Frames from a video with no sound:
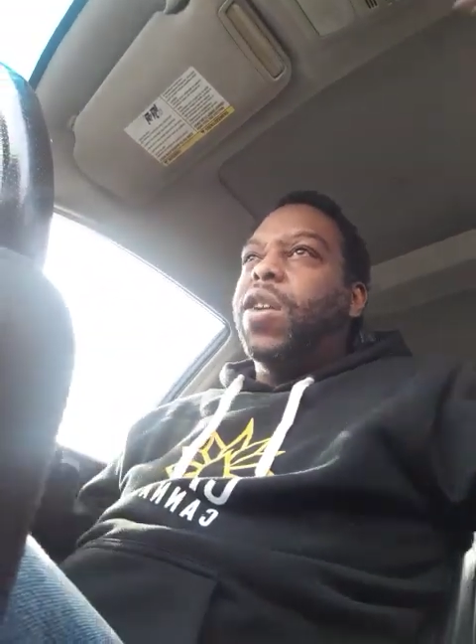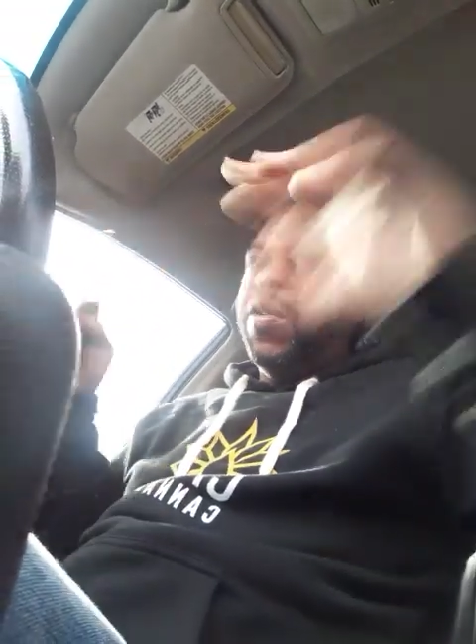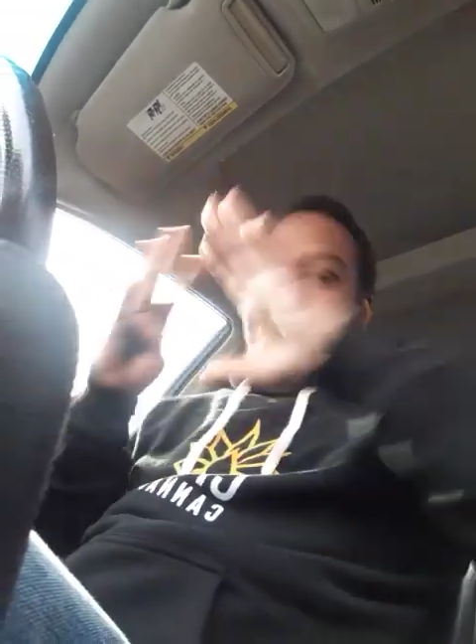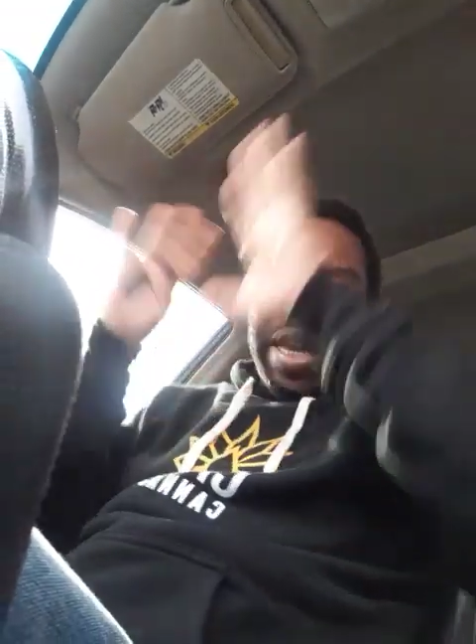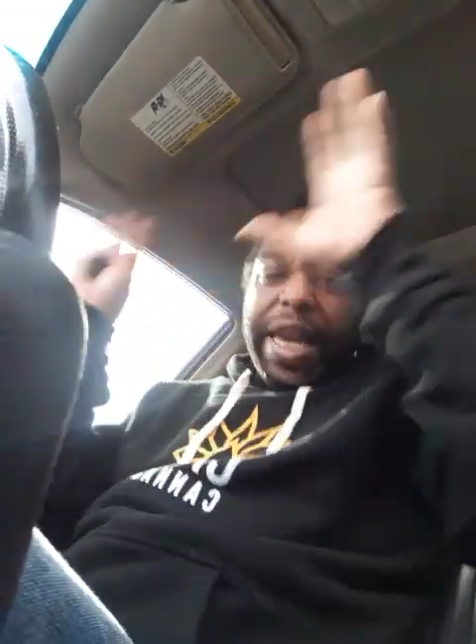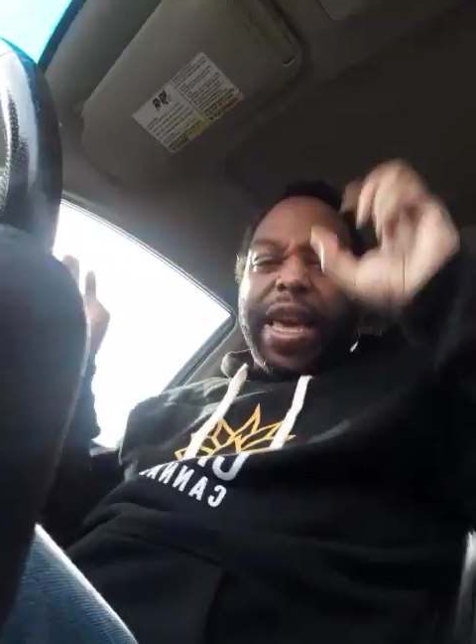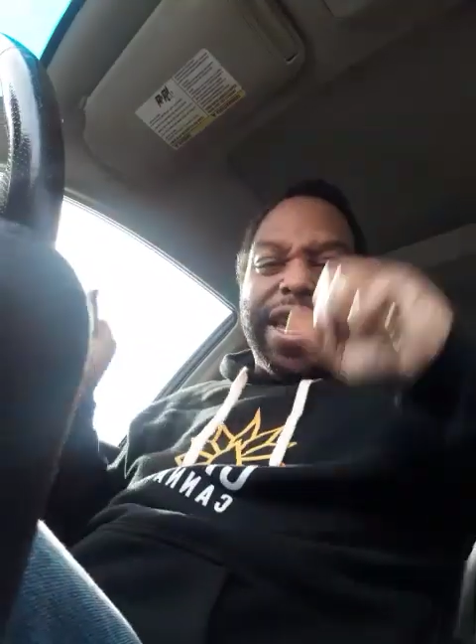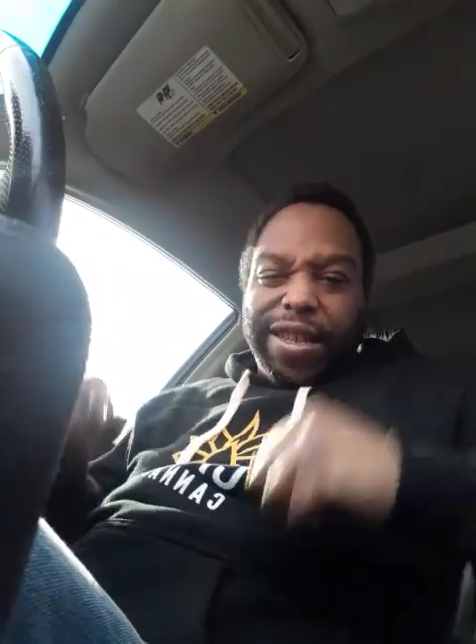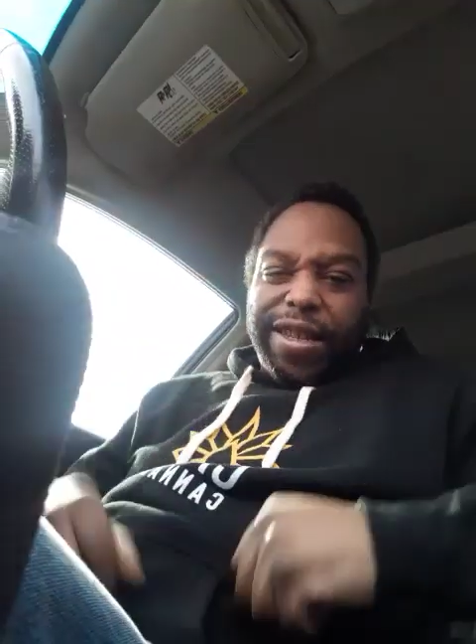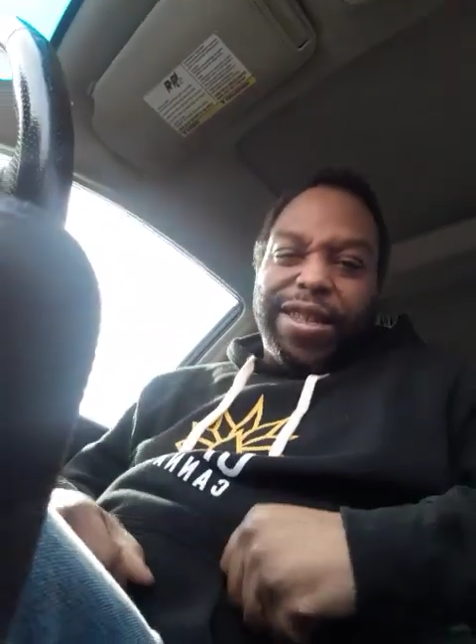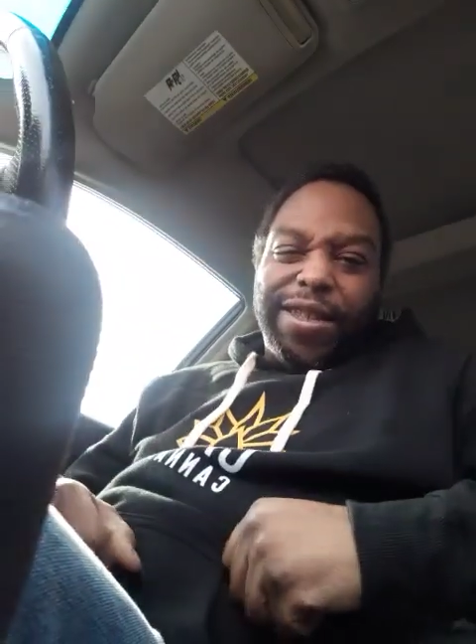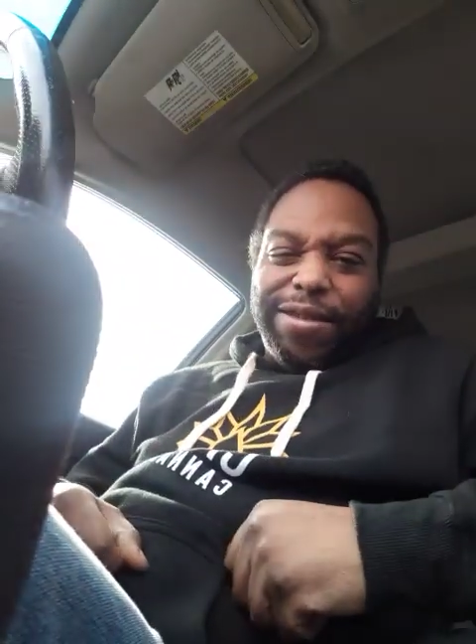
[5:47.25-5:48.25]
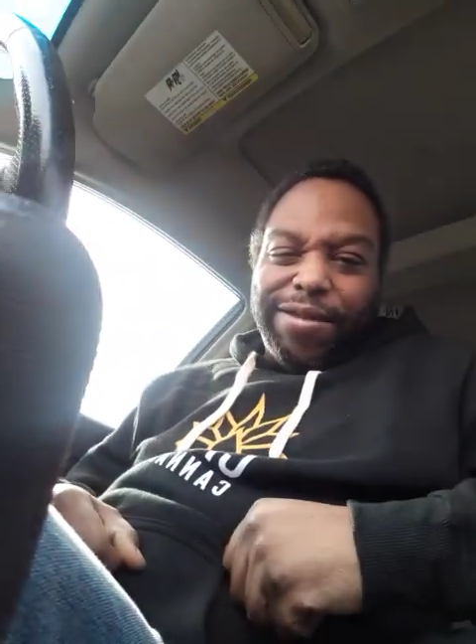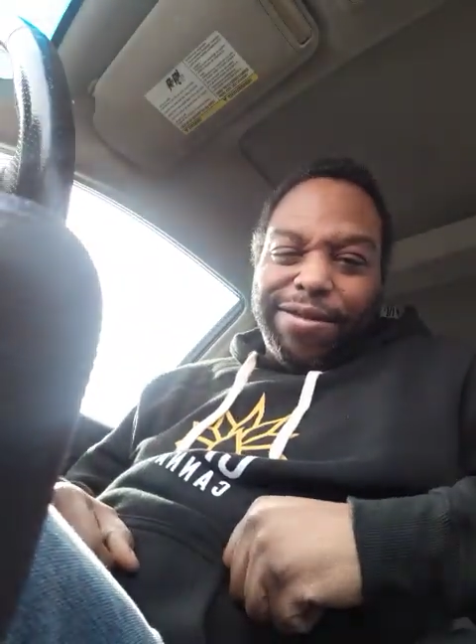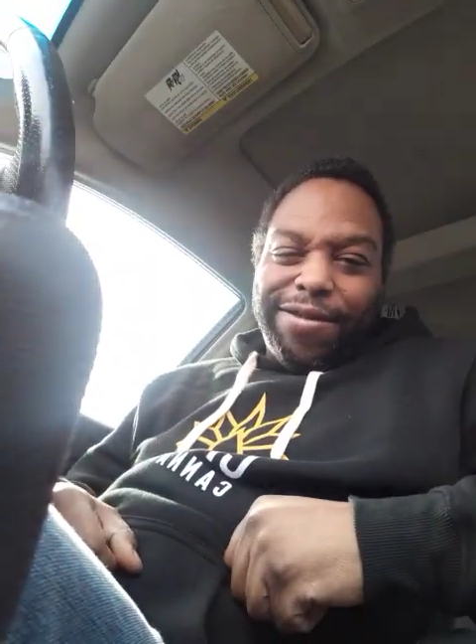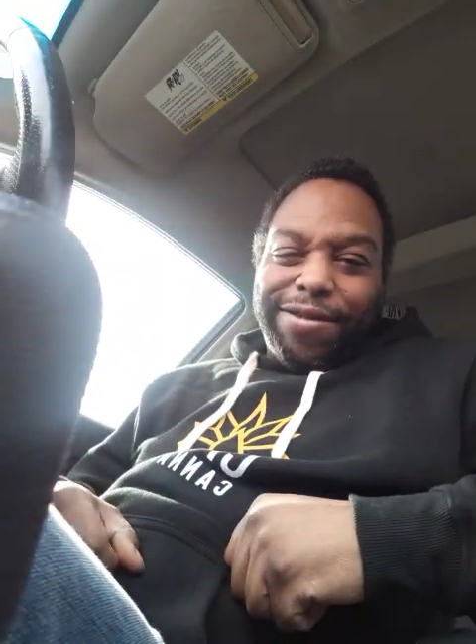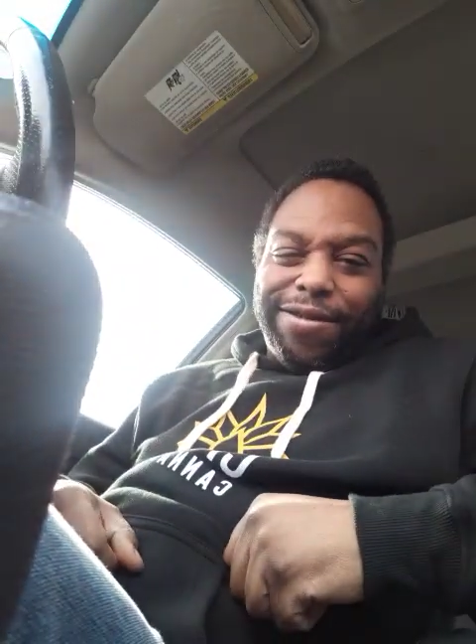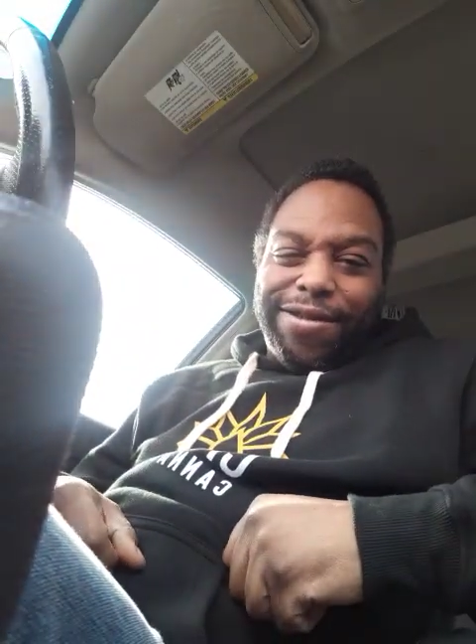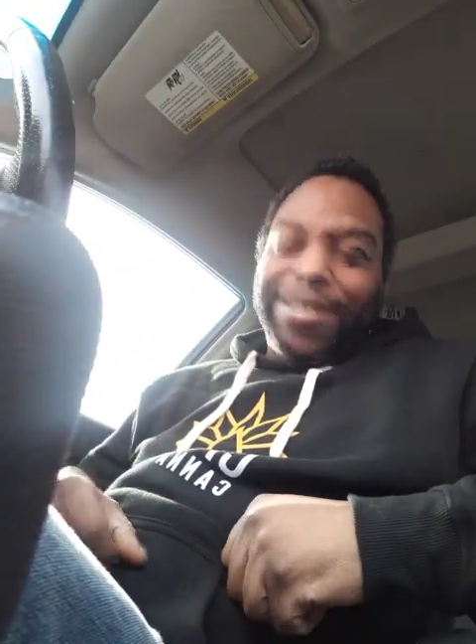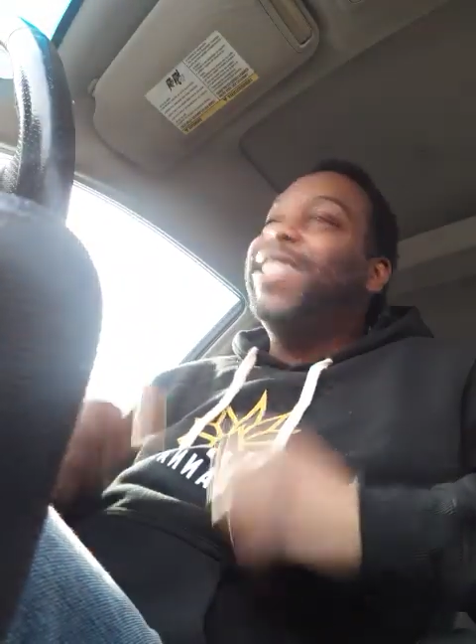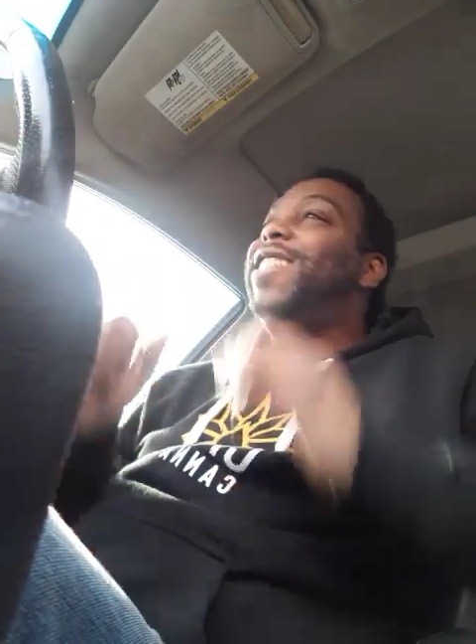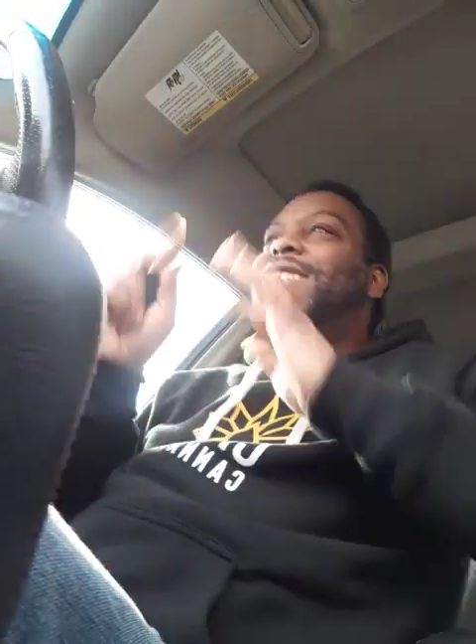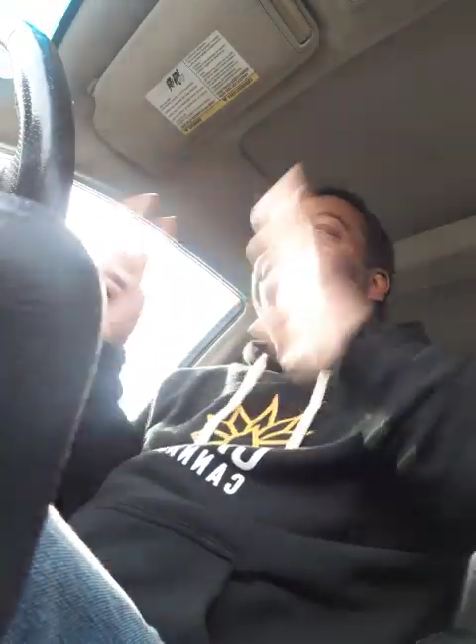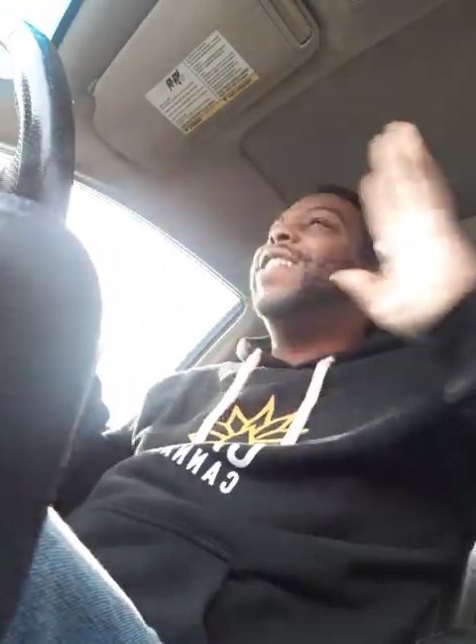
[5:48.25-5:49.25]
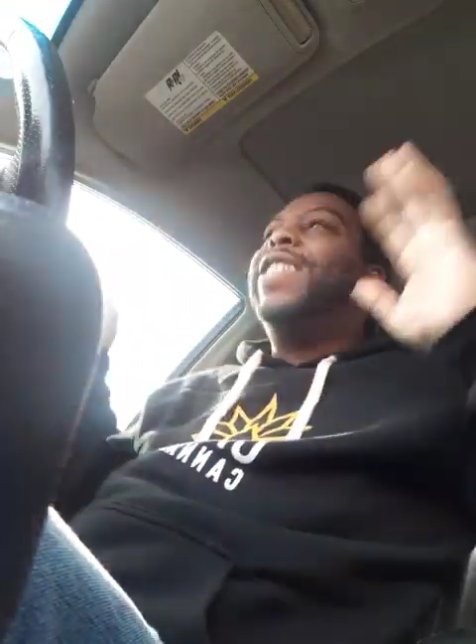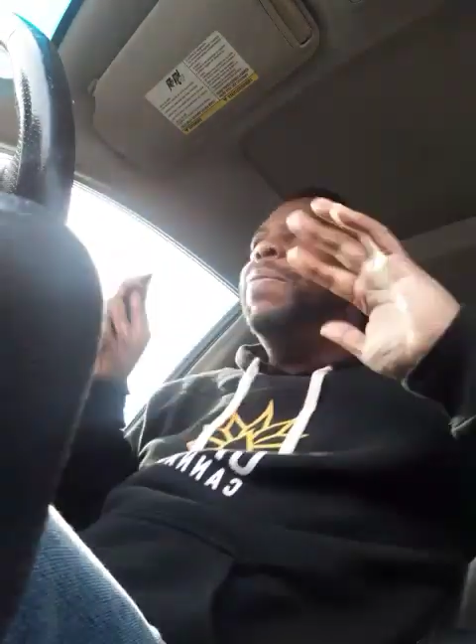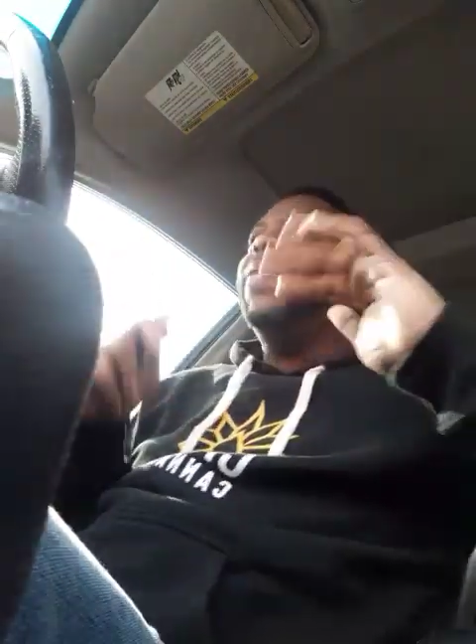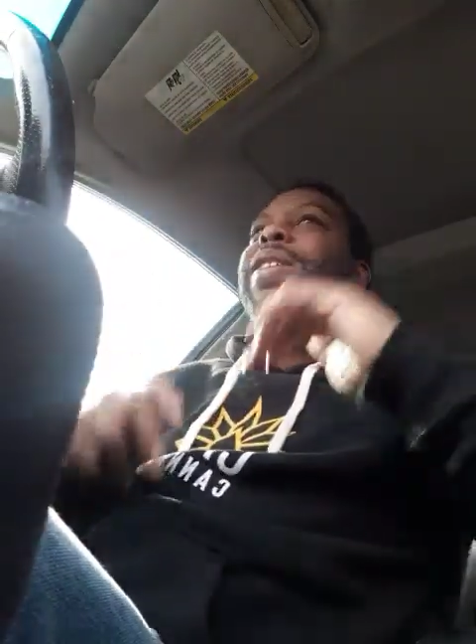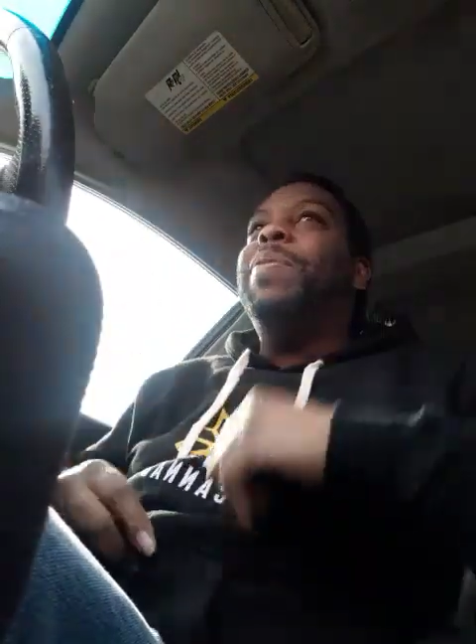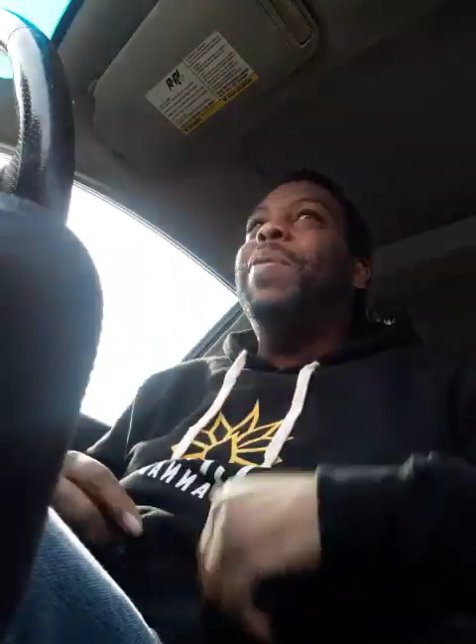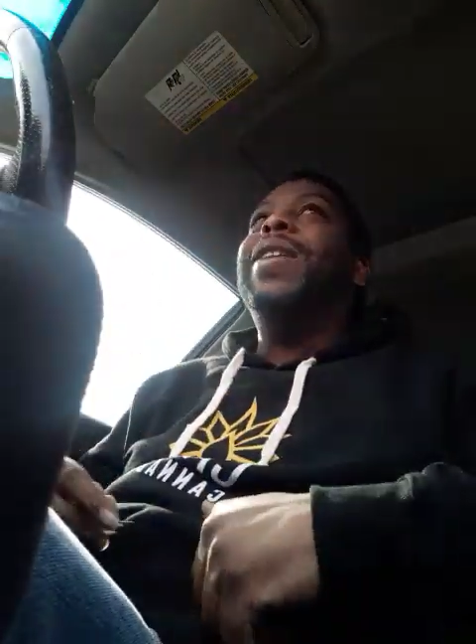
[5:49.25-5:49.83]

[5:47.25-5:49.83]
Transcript: a big ass. This is does something